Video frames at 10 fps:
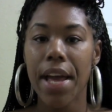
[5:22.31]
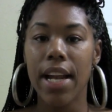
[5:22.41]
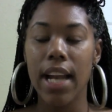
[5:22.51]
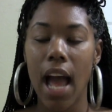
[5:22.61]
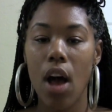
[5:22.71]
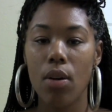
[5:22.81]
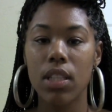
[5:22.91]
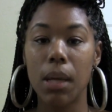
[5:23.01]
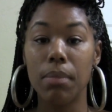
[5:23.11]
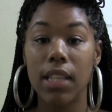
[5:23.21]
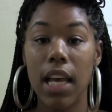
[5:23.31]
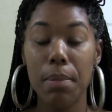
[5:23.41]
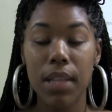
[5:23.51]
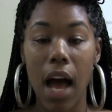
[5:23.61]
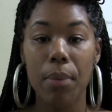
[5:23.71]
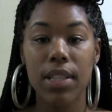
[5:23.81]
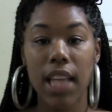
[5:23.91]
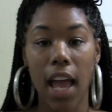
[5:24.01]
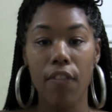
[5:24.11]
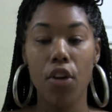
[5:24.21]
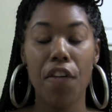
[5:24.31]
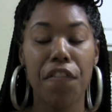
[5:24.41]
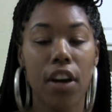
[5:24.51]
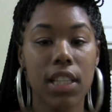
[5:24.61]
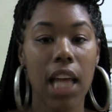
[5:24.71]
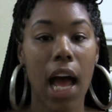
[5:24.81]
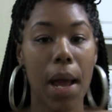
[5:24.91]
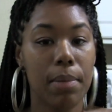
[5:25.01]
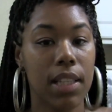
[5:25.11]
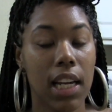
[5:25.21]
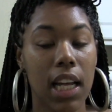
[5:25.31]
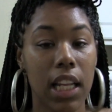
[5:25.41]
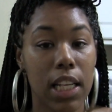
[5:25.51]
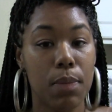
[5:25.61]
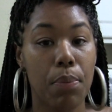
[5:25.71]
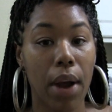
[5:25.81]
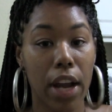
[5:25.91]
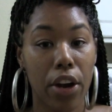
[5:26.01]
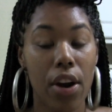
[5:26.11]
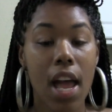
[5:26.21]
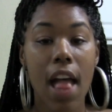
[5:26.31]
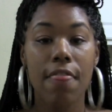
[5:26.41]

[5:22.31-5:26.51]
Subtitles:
Now, some tips I would say, if you're a first time Senegalese braider,